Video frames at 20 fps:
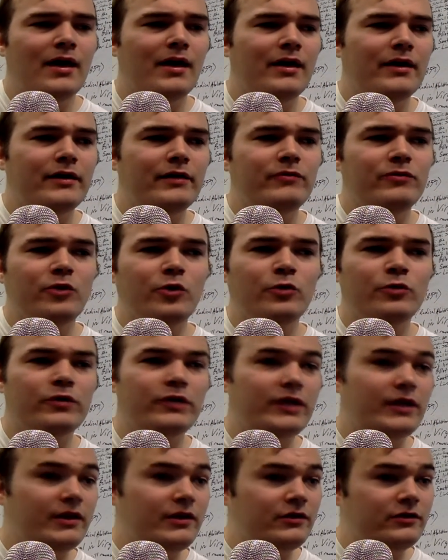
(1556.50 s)
Even though
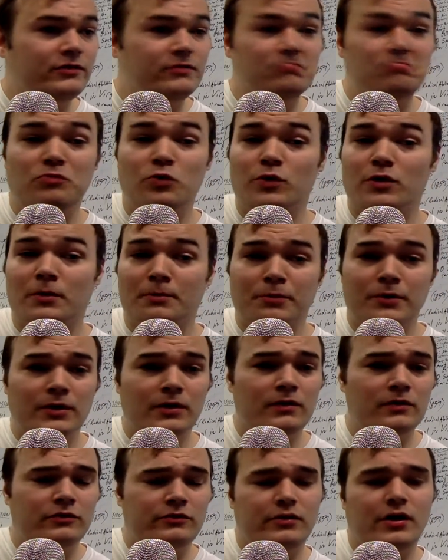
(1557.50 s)
Lee's doing a pretty
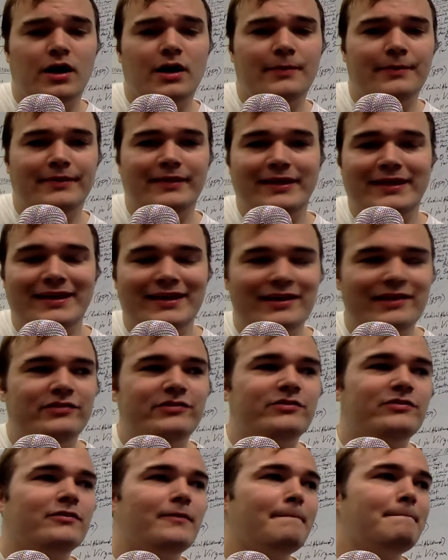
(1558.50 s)
good job in the
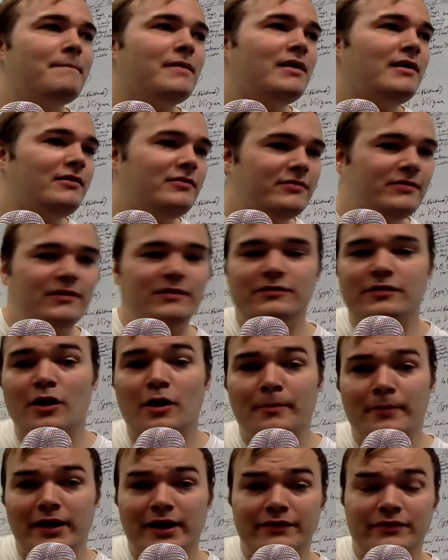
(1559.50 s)
East, he sees how
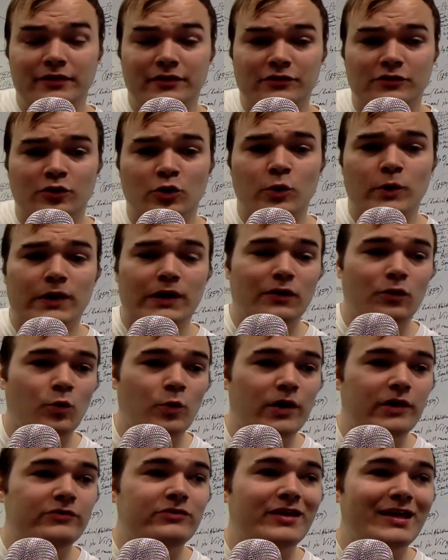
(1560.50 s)
bad things are going in the
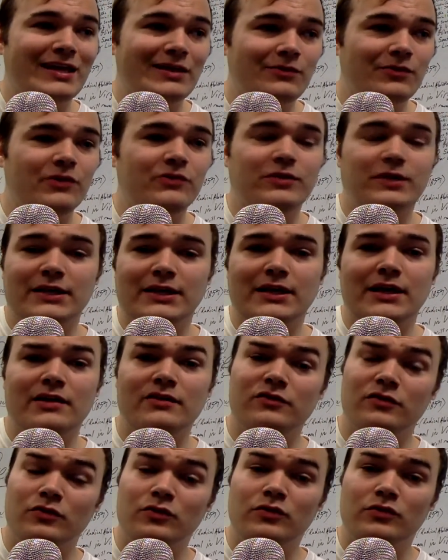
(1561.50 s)
West, and he feels like he has
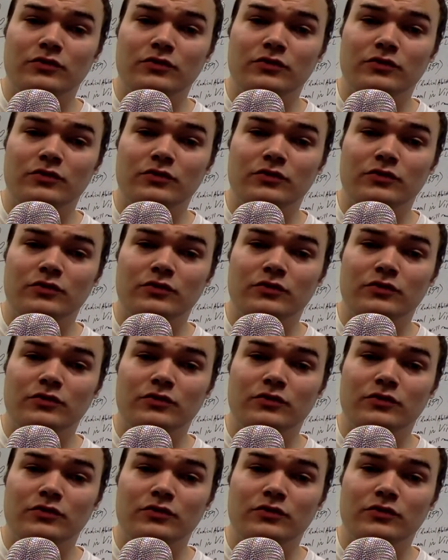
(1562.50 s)
to do